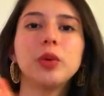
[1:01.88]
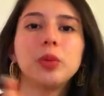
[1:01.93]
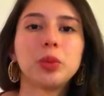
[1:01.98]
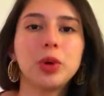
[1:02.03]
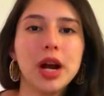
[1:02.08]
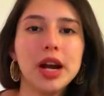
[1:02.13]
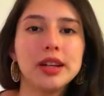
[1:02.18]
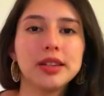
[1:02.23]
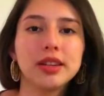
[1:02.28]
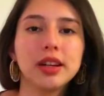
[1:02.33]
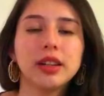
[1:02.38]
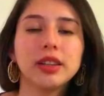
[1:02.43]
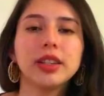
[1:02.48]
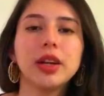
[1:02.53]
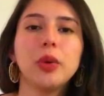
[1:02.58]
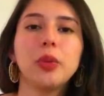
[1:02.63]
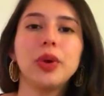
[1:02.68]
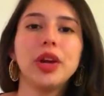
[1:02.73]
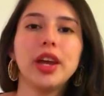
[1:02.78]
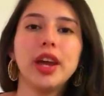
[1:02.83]
appraisal
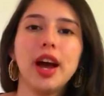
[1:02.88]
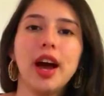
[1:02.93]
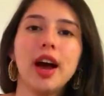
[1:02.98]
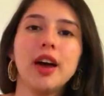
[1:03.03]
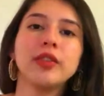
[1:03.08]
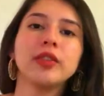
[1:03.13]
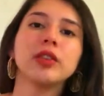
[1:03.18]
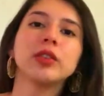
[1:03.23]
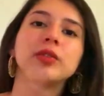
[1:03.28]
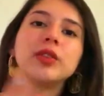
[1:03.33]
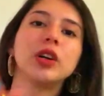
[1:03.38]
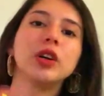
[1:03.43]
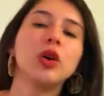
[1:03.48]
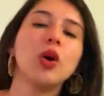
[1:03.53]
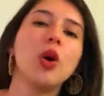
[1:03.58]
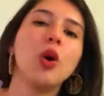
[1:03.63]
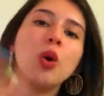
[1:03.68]
that we have of our